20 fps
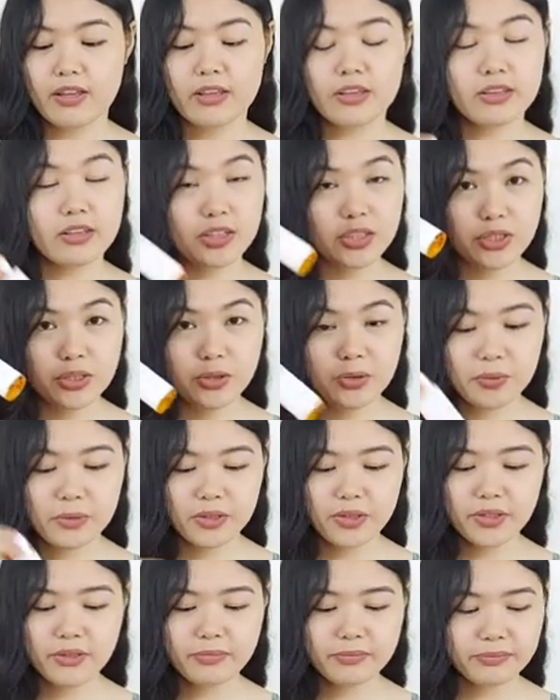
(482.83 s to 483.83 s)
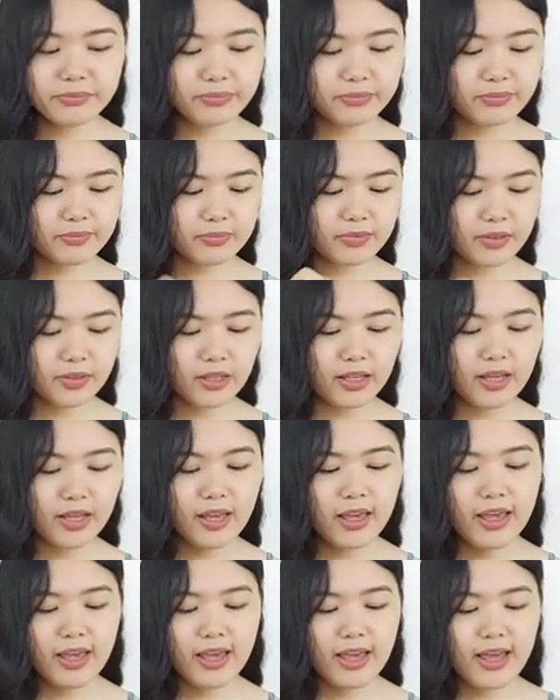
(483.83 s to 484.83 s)
their toner,
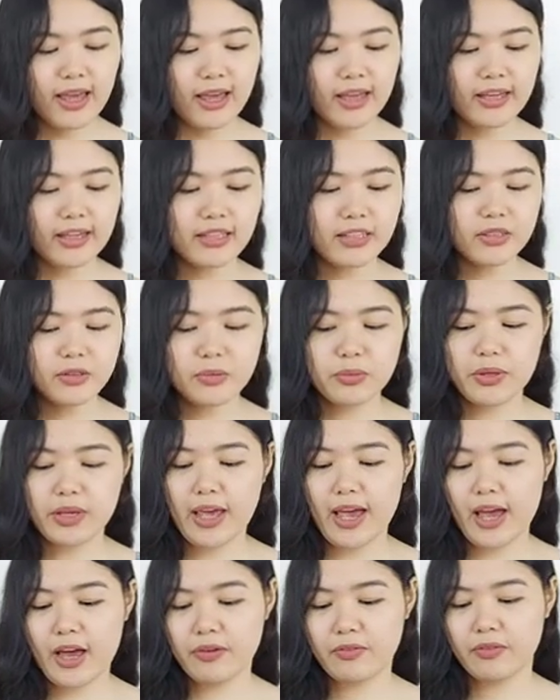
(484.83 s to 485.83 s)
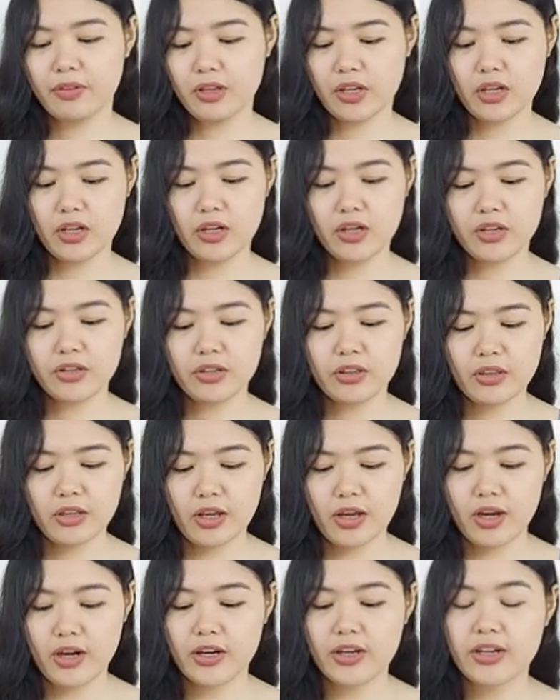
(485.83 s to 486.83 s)
and we have here
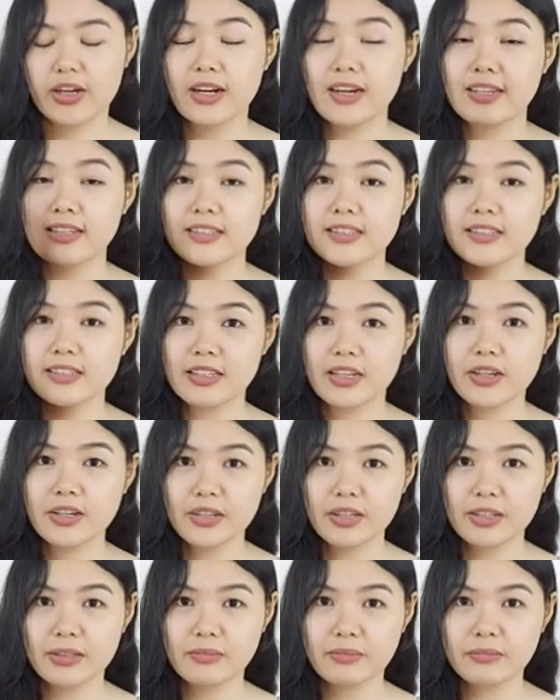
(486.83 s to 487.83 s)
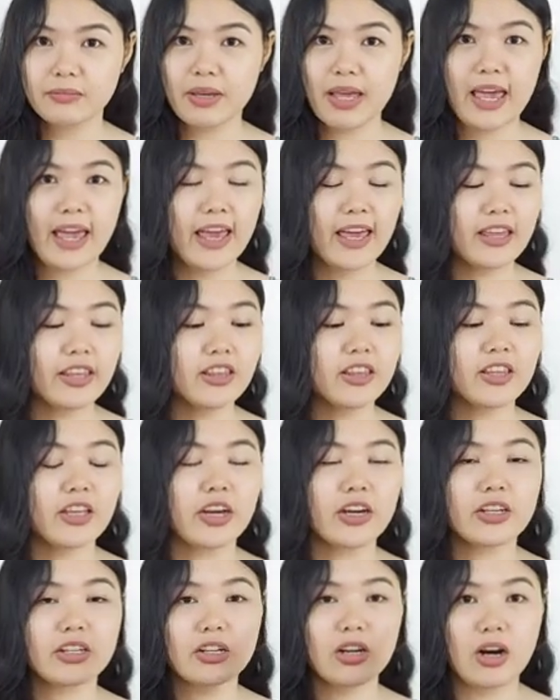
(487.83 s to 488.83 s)
their serum and
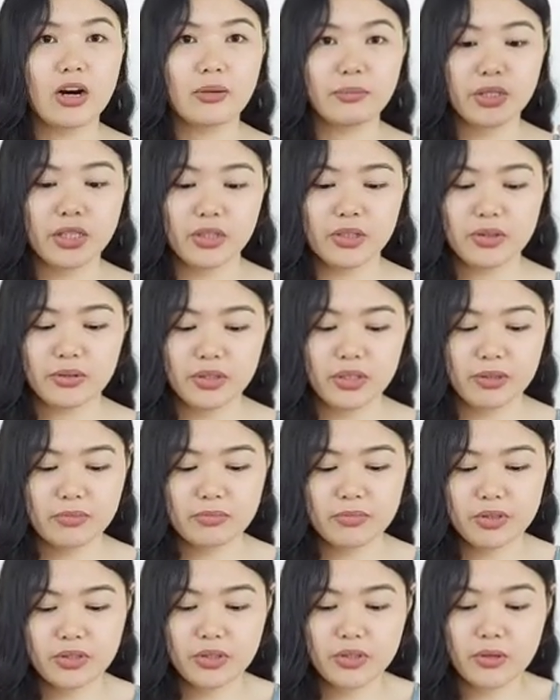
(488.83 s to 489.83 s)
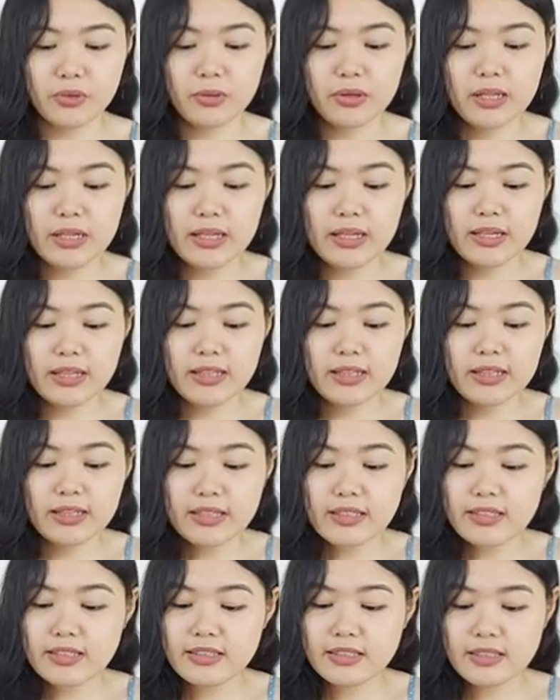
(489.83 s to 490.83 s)
their calming cream. So
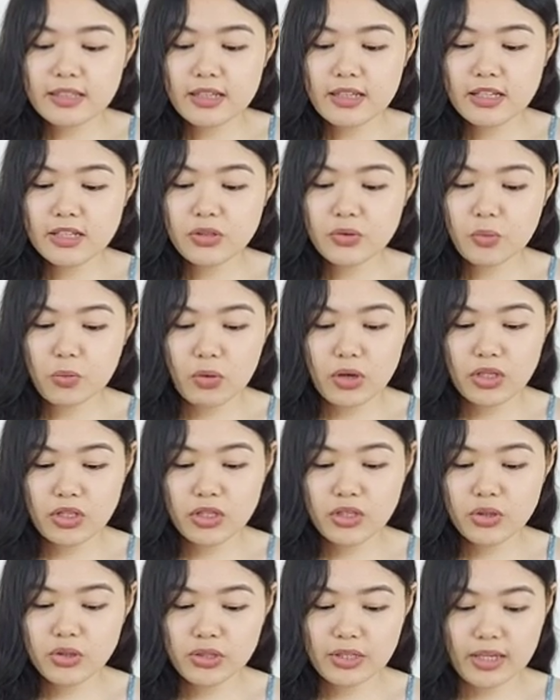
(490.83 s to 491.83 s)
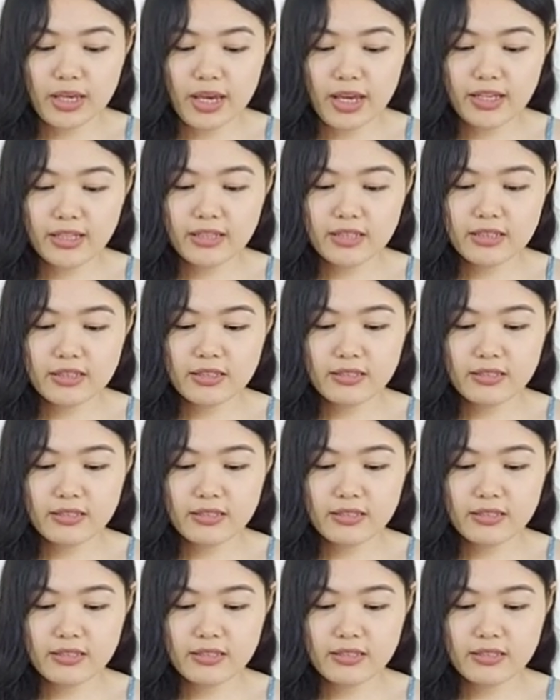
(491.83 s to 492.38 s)
this is what you get